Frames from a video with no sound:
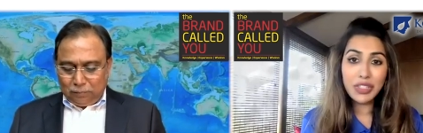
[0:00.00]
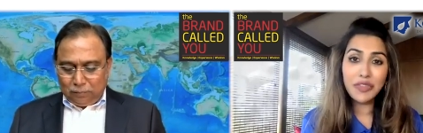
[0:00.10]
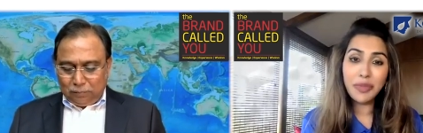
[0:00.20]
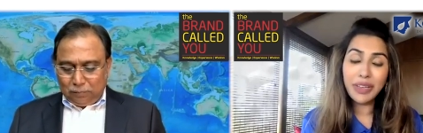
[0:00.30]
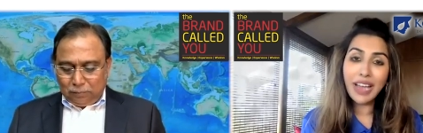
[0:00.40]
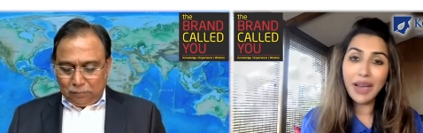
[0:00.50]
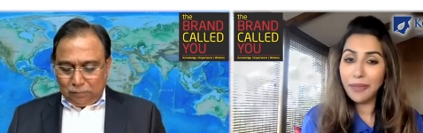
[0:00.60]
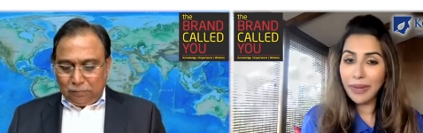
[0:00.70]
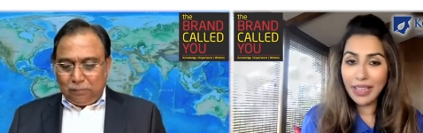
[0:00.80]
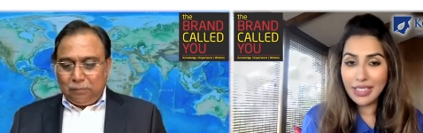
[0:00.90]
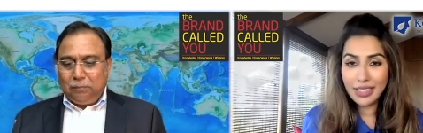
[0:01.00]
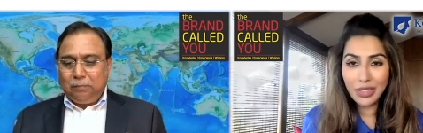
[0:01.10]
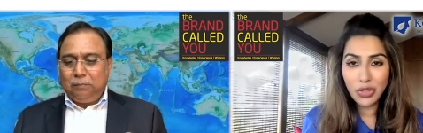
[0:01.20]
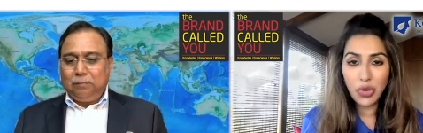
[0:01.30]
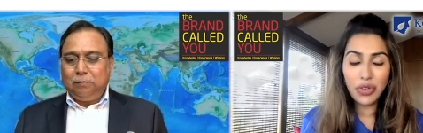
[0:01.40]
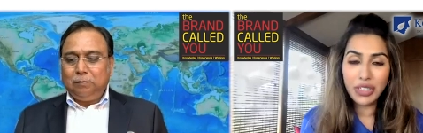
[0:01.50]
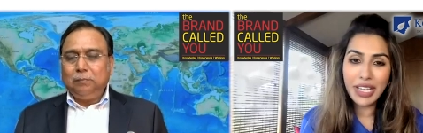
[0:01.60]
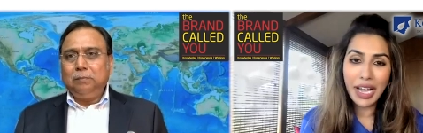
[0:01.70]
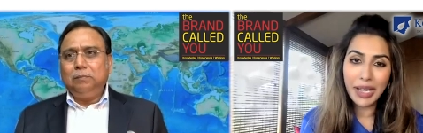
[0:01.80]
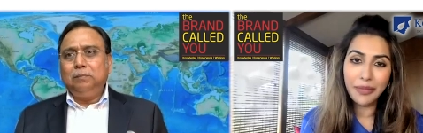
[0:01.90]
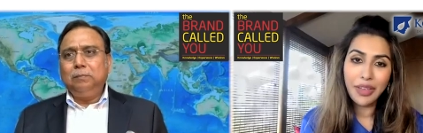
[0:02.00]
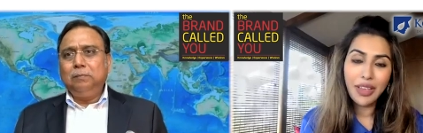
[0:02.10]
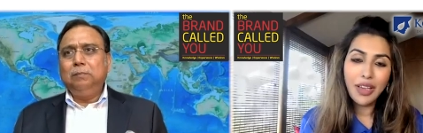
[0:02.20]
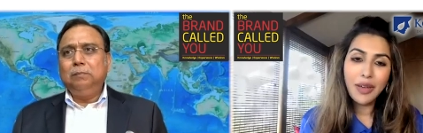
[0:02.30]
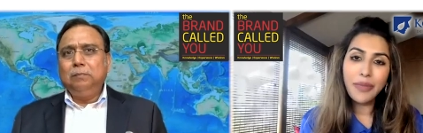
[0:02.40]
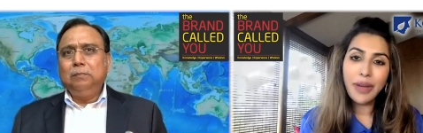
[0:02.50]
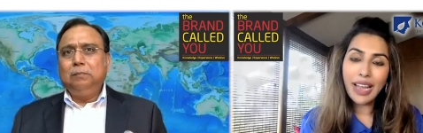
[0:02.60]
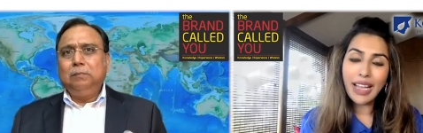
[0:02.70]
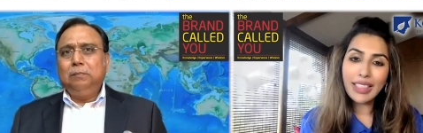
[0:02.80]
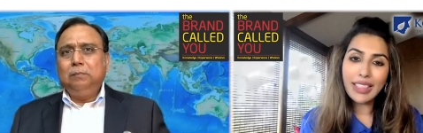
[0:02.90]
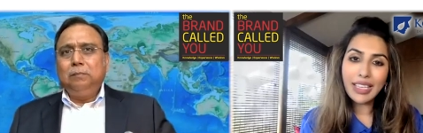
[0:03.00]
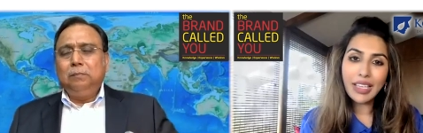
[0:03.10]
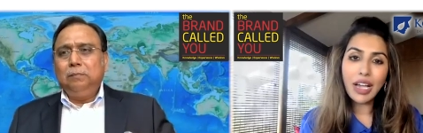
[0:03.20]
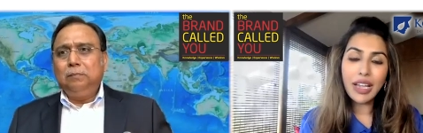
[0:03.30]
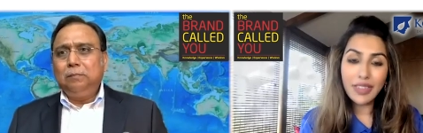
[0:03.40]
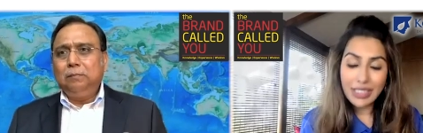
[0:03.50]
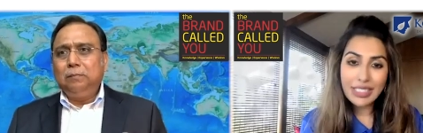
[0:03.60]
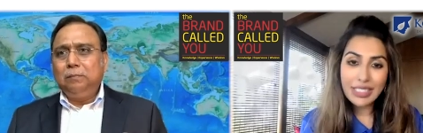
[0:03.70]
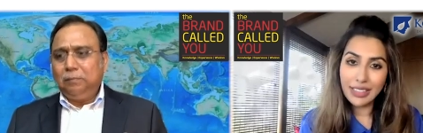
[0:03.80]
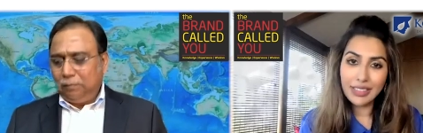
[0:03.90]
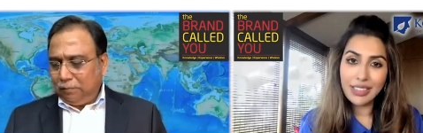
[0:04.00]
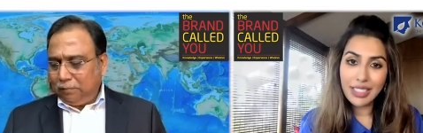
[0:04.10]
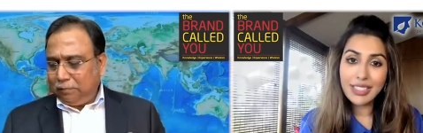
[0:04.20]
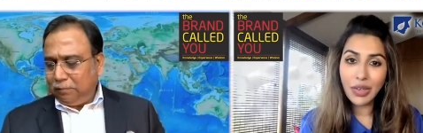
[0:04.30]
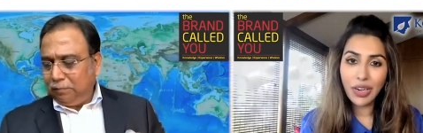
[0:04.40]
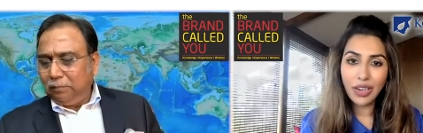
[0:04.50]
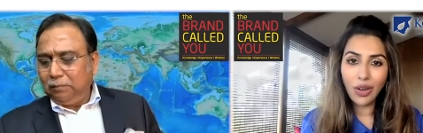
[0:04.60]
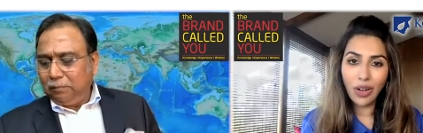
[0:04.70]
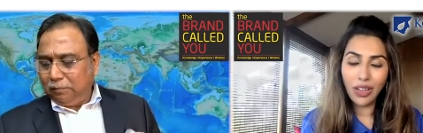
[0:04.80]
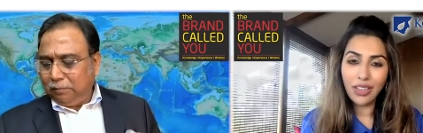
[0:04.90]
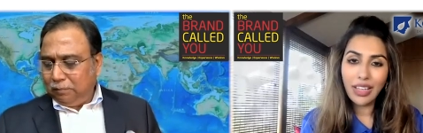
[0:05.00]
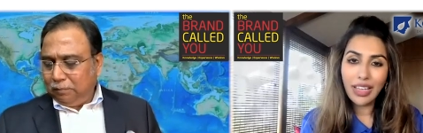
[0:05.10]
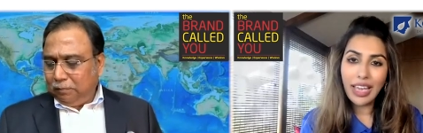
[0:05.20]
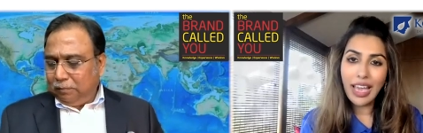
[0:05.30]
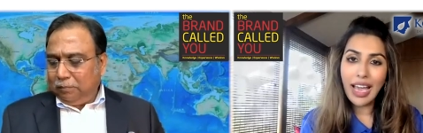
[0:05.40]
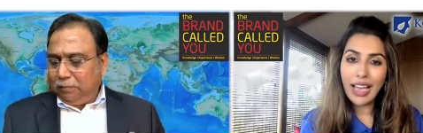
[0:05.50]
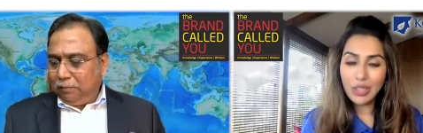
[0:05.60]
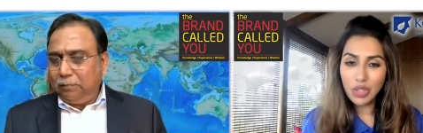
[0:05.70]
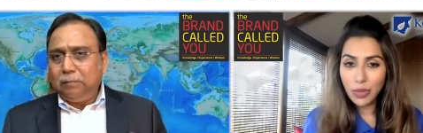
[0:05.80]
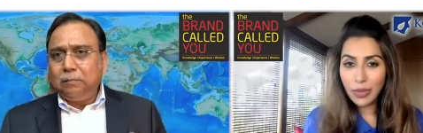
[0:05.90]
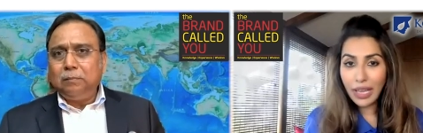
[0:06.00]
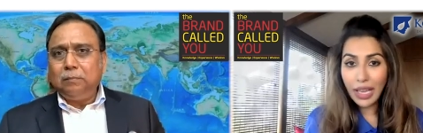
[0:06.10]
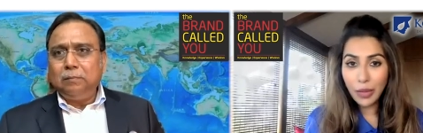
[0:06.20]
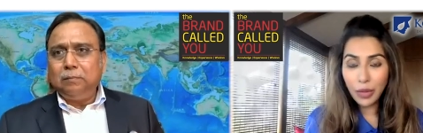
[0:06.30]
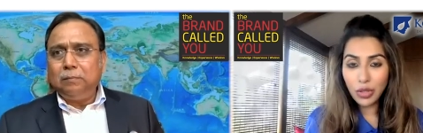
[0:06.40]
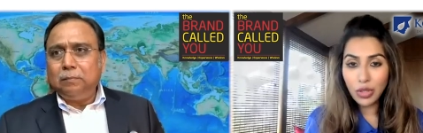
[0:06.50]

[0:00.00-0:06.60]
Speaker 1: which have been unpleasant over time. But I think resilience is critical, and to be able